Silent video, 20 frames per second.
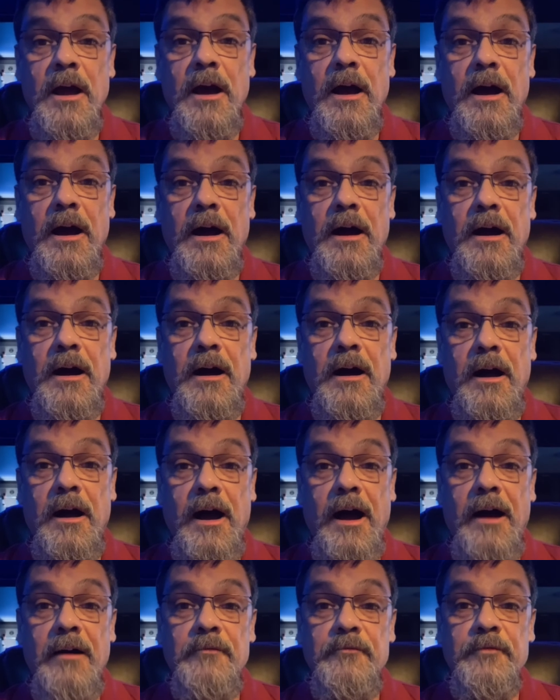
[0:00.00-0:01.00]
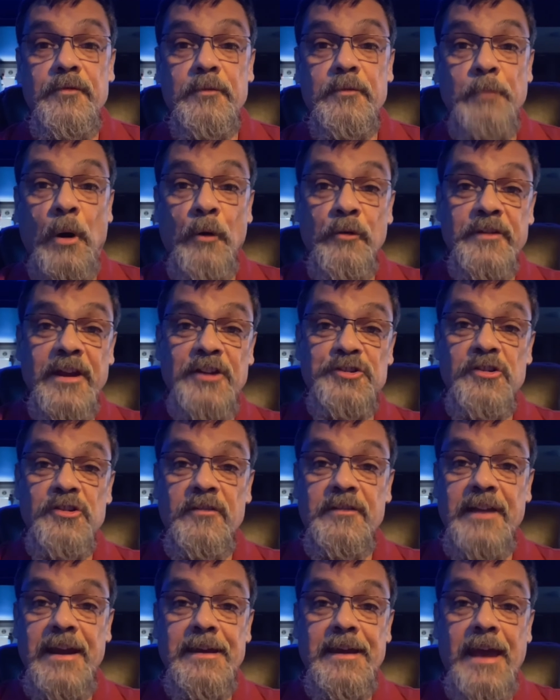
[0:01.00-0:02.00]
uh, of Post Nation
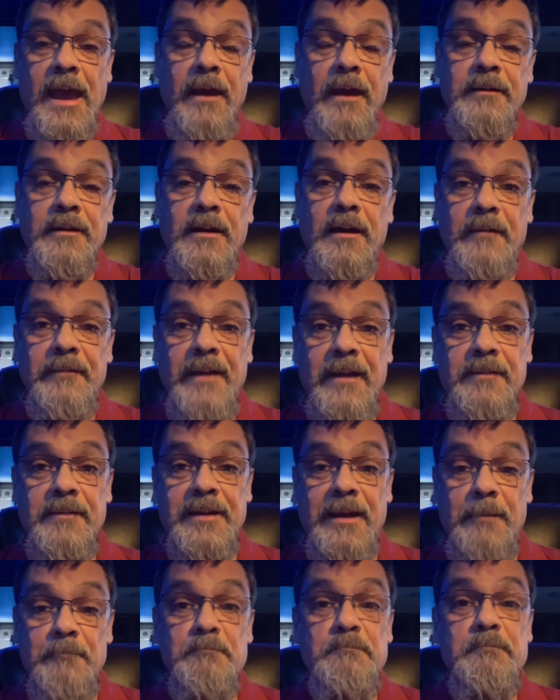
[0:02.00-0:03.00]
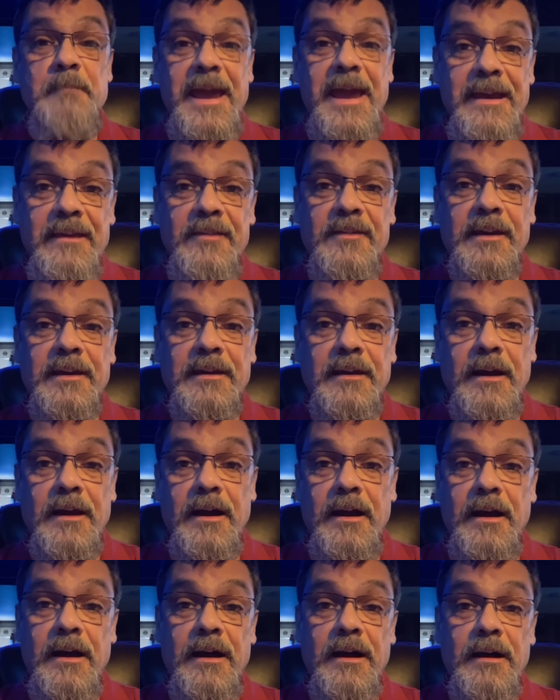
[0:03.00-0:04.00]
State Canada. And that's an amazing
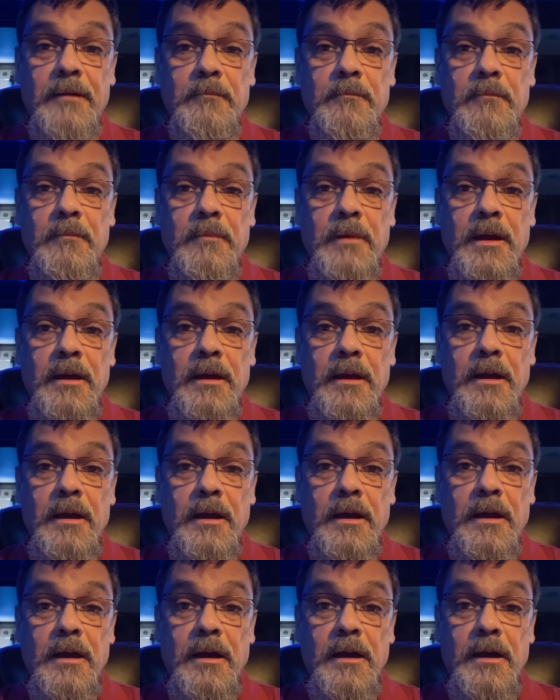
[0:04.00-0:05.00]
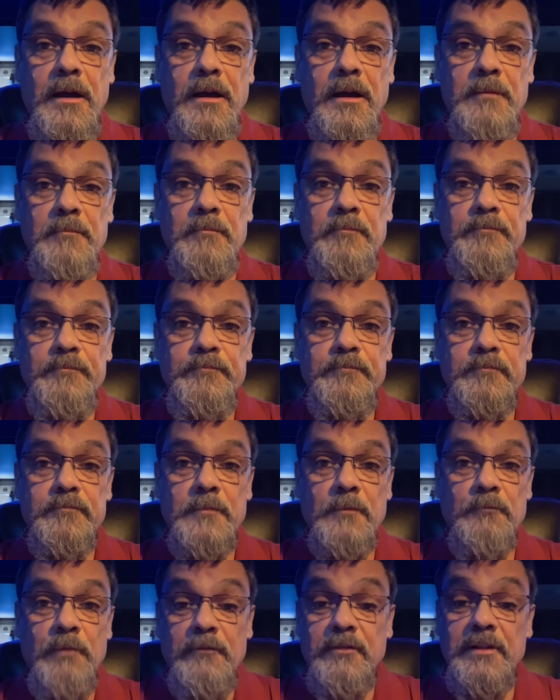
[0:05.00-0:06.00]
um, um,
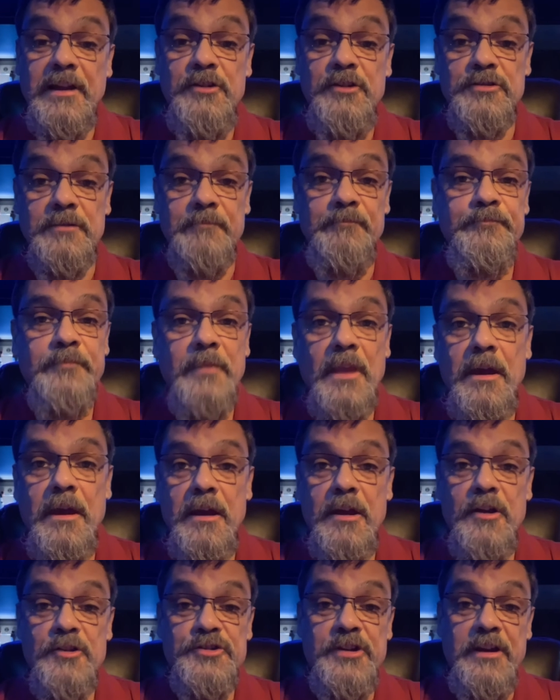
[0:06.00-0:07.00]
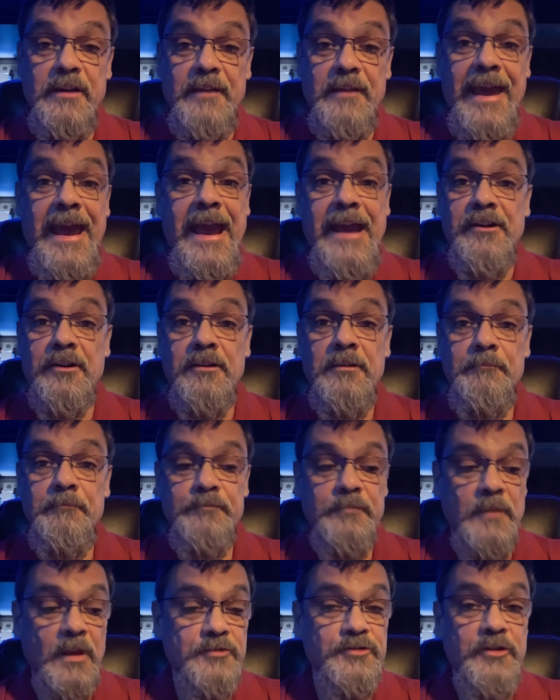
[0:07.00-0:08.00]
revelation. She's a hater,
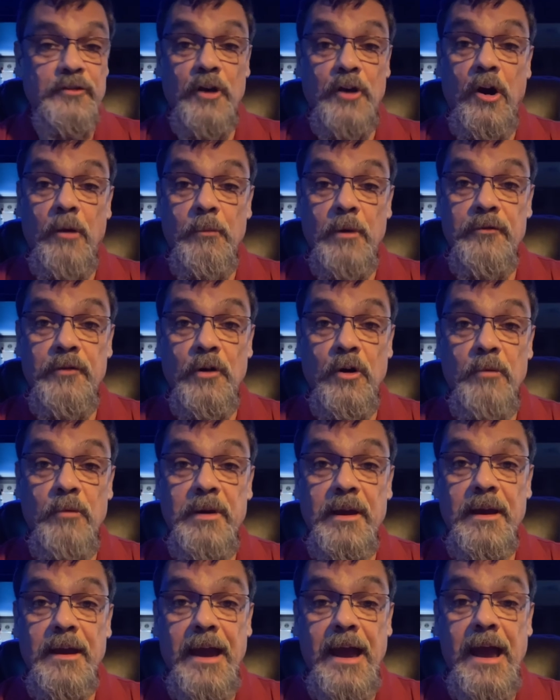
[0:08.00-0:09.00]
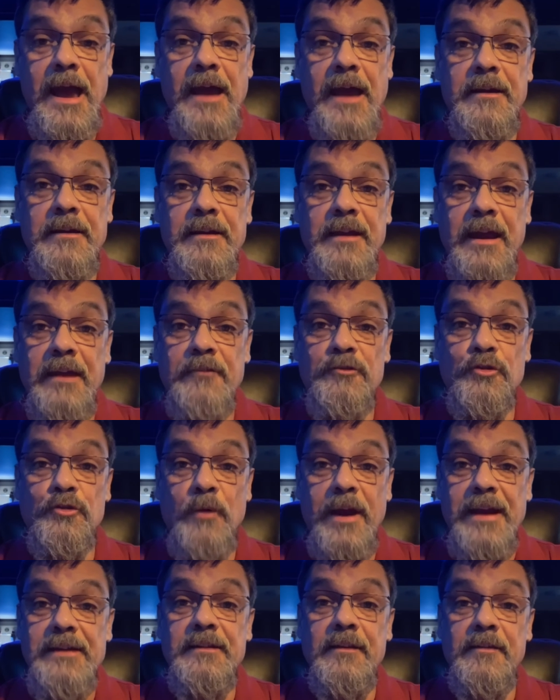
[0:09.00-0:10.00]
she's a homophobe, and it's
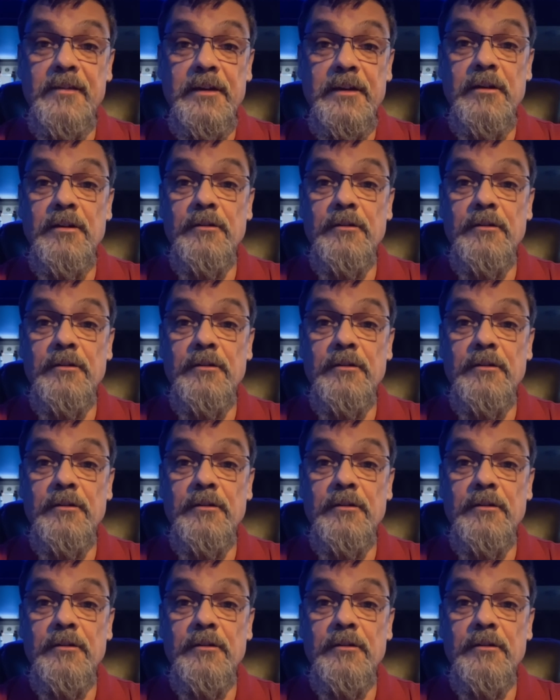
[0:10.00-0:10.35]
great to see her